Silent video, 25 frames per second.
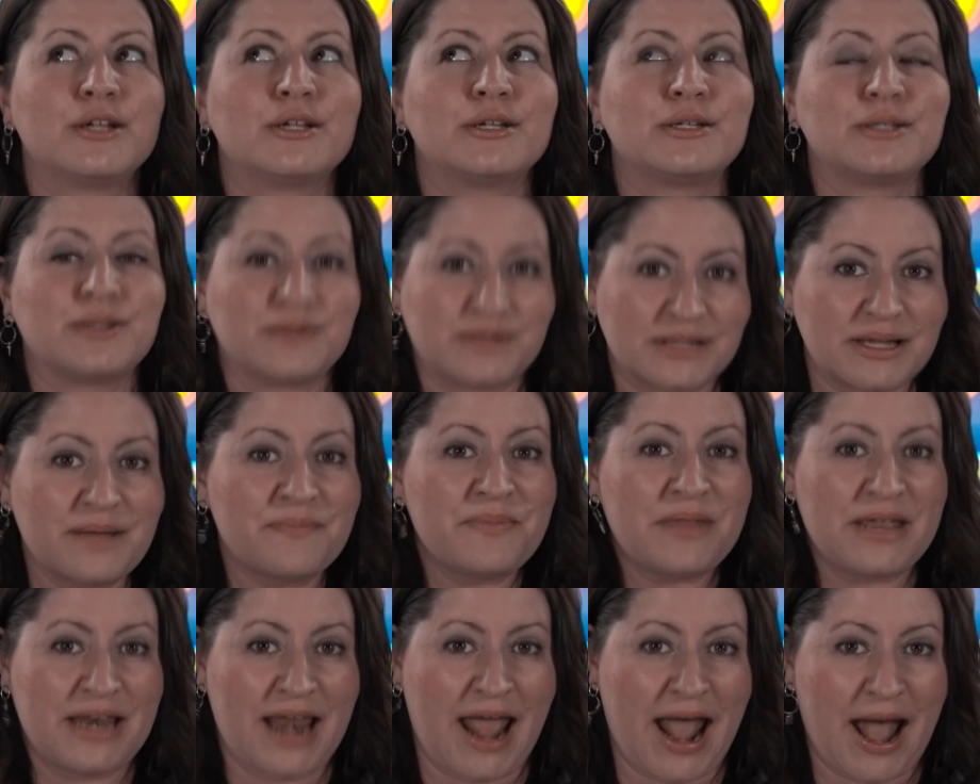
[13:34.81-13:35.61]
So
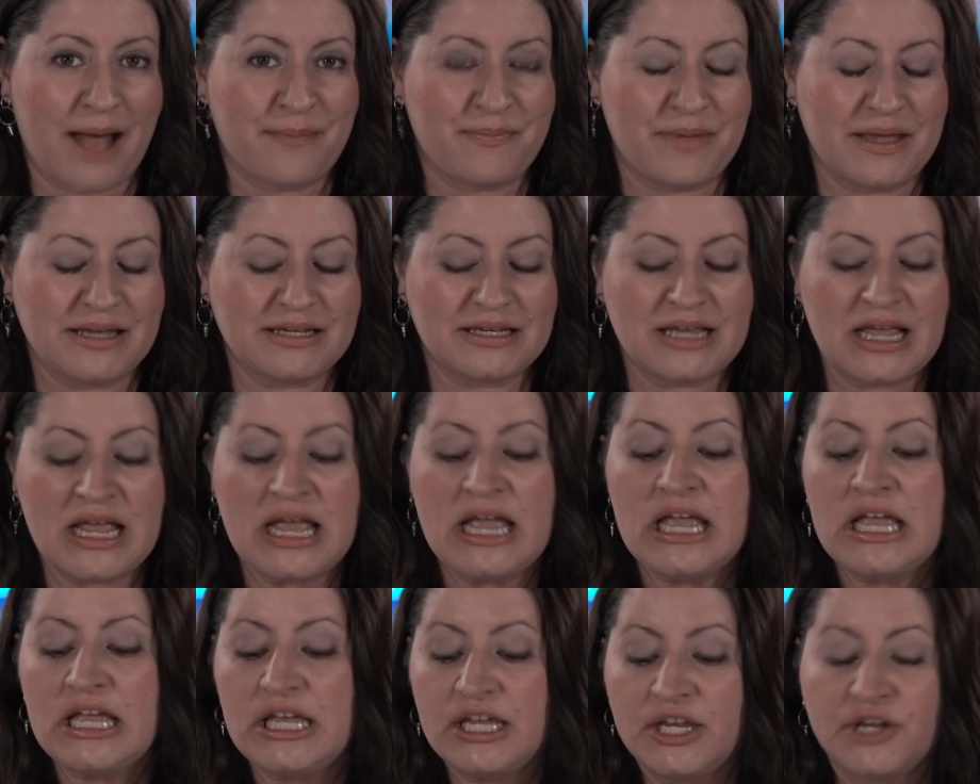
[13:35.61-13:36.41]
something happened.
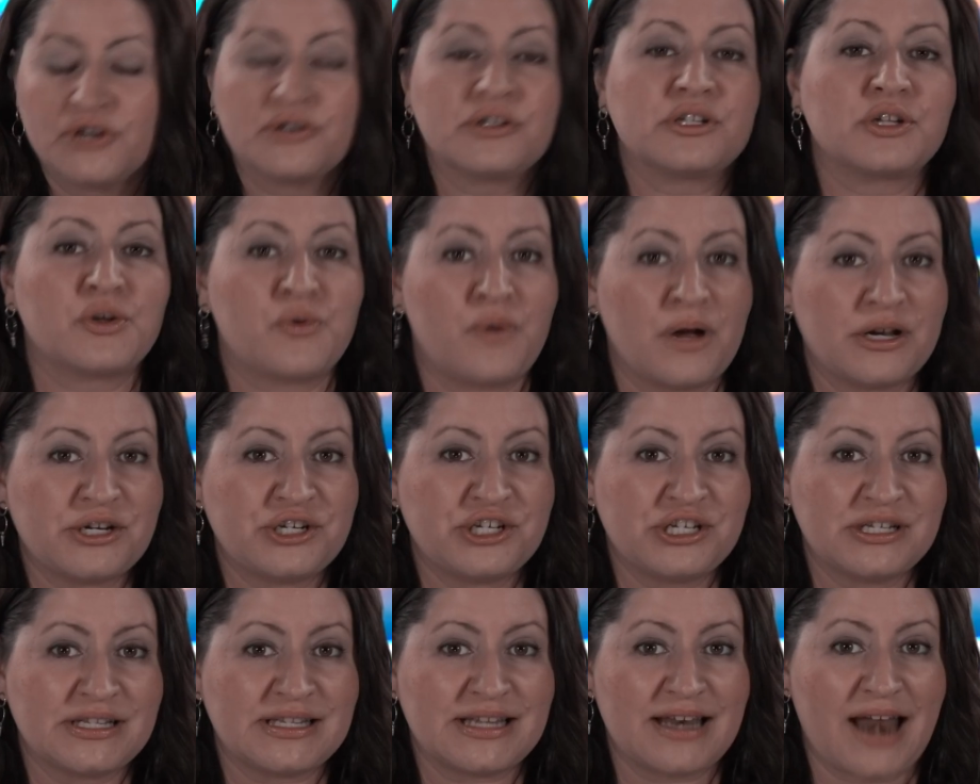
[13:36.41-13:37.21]
Here's the
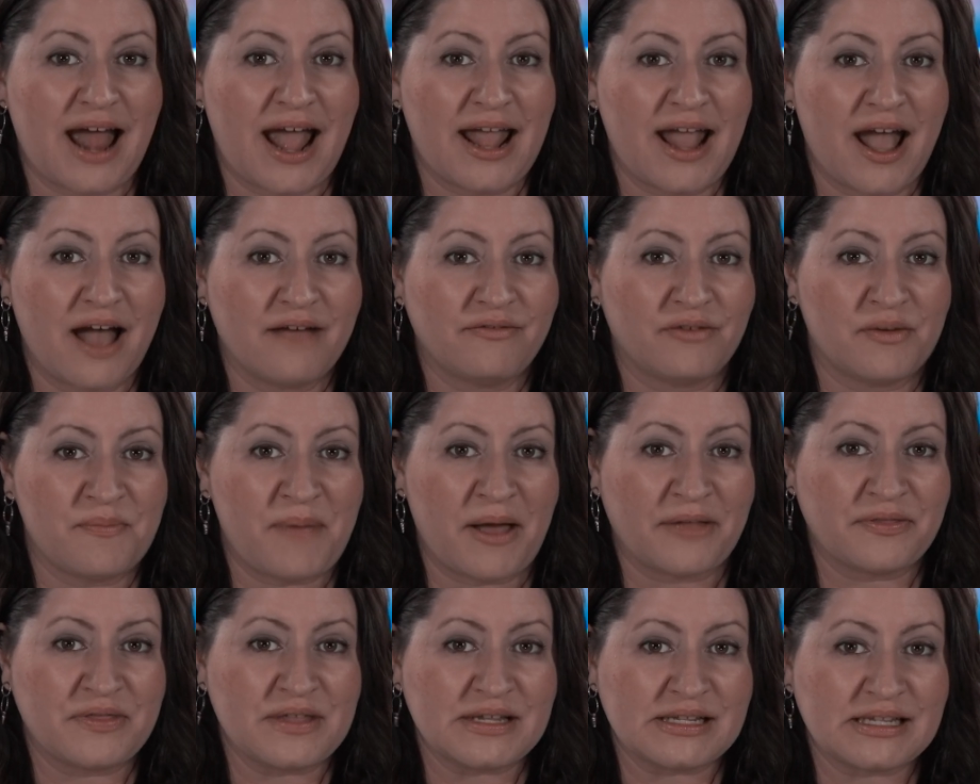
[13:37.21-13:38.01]
questions that I have
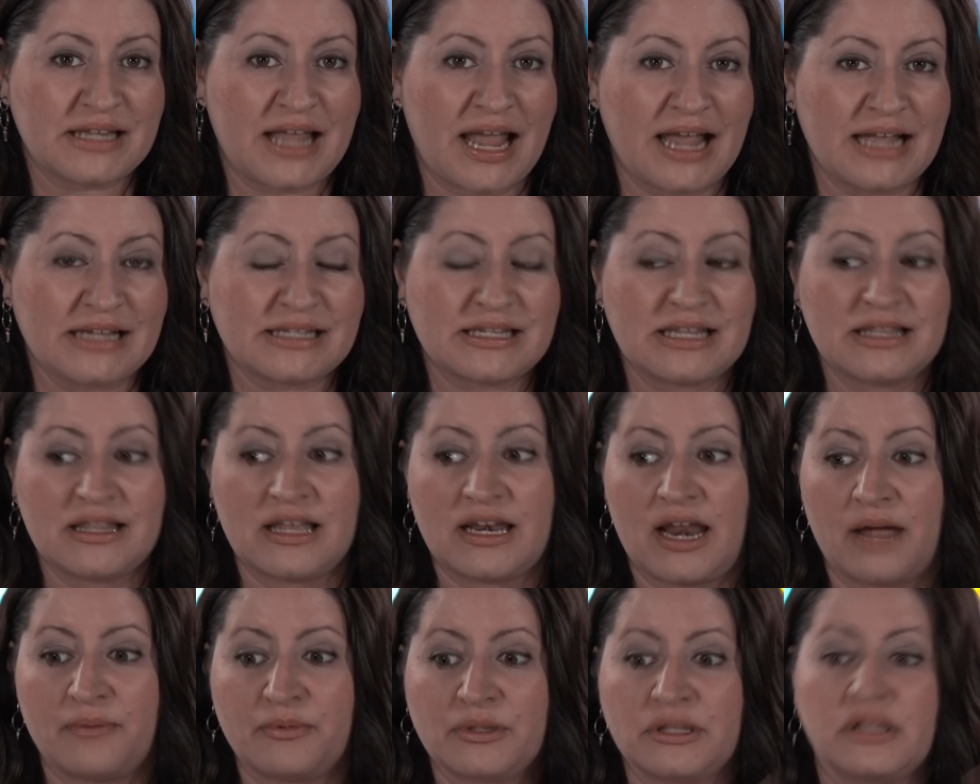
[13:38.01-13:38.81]
about this case and
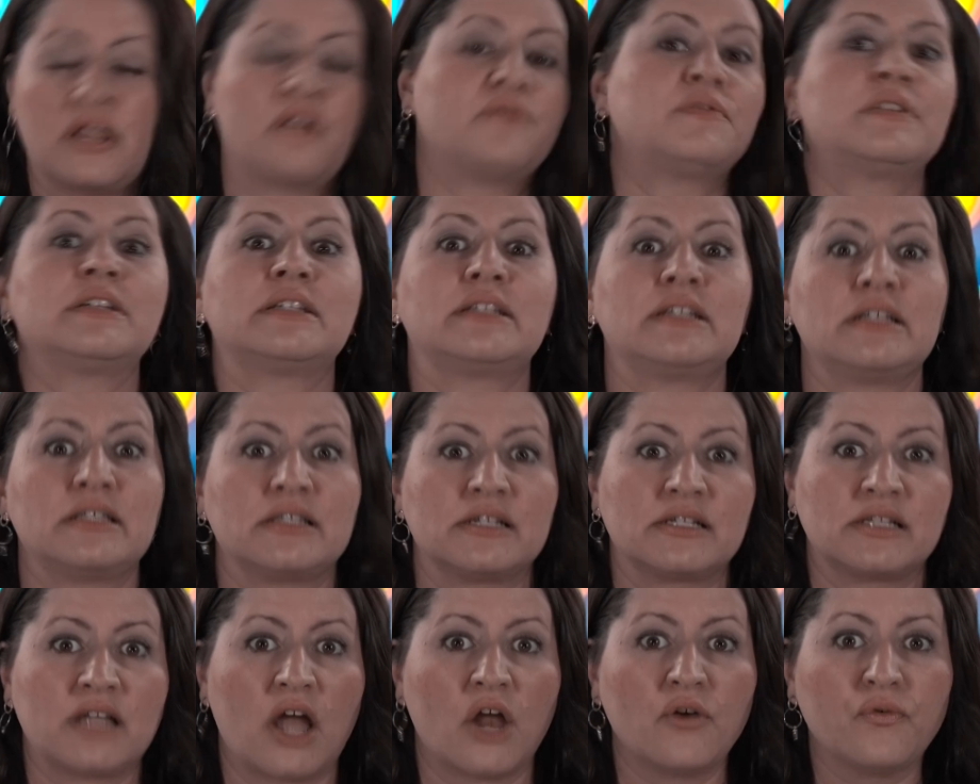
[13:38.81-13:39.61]
that I would love to see
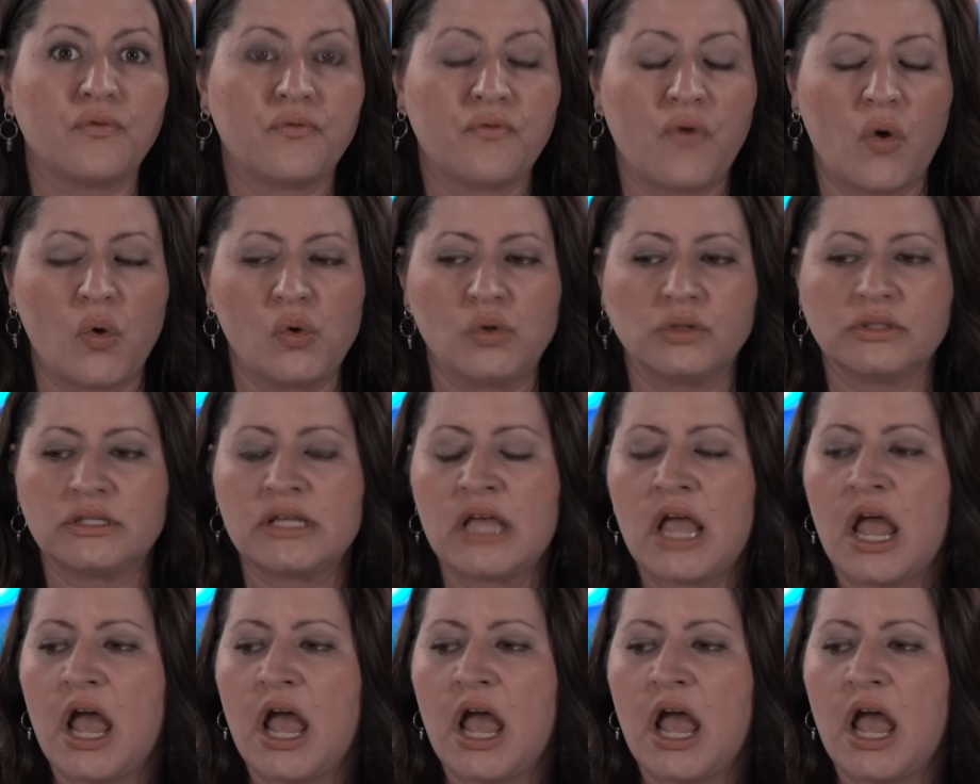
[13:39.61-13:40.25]
this unfold.